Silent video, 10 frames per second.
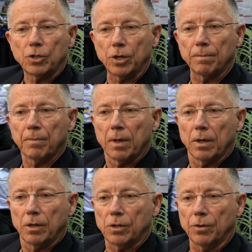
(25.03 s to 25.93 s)
Sure.
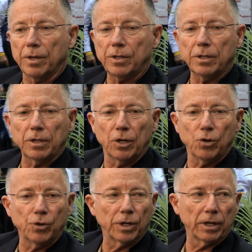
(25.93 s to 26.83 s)
So this is a
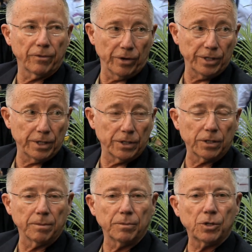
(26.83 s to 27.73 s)
new delivery
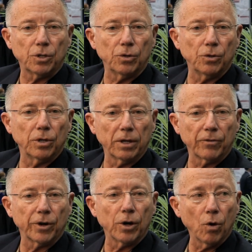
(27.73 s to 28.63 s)
system to
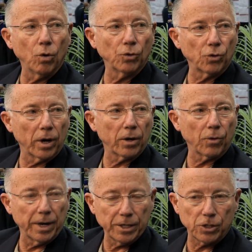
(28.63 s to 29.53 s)
deliver an old drug,
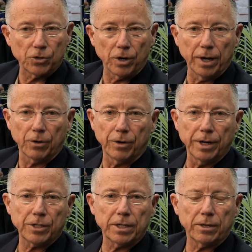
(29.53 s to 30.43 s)
granisetron.
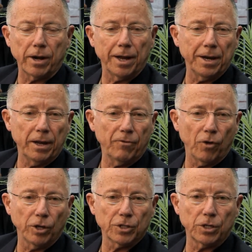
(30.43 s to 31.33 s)
Granisetron
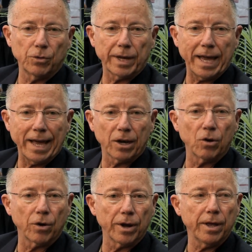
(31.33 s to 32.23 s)
falls into a
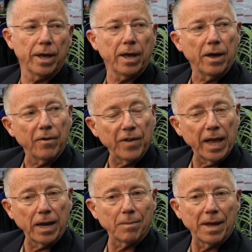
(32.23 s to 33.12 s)
category of
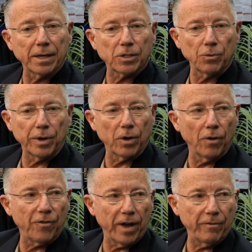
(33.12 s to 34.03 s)
antiemetics that we
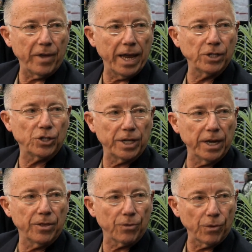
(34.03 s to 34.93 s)
call
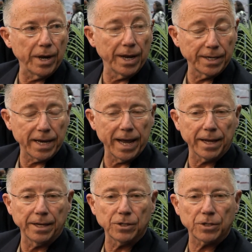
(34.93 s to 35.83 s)
5-HT3
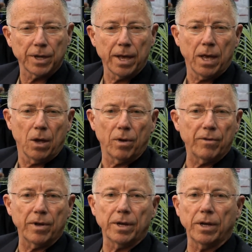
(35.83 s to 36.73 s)
antagonists. We
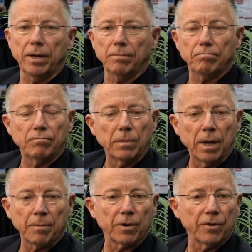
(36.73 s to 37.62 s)
have a
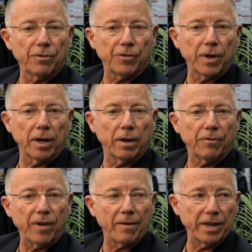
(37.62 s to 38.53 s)
number of uh,
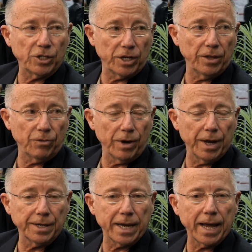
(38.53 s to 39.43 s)

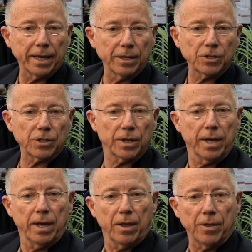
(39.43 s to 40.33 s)
5-HT3 antagonists
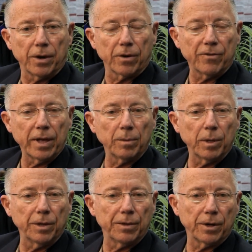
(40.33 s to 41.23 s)
that are
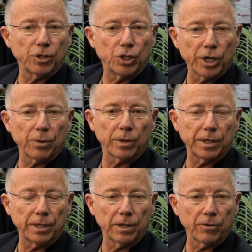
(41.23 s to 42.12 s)
available and they're
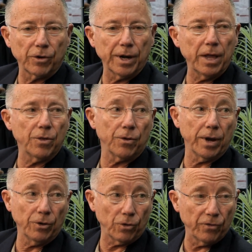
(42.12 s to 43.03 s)
generally delivered either
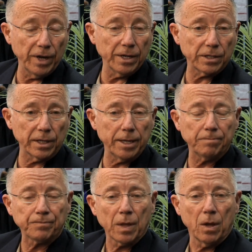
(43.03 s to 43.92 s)

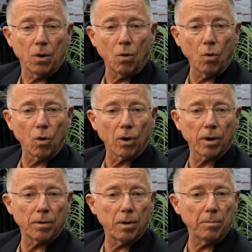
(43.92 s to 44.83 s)
intravenously
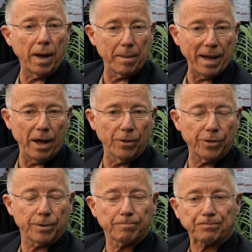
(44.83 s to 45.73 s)
or by
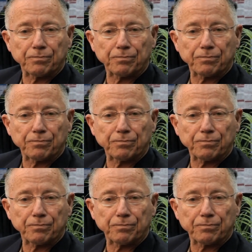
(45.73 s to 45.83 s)
mouth.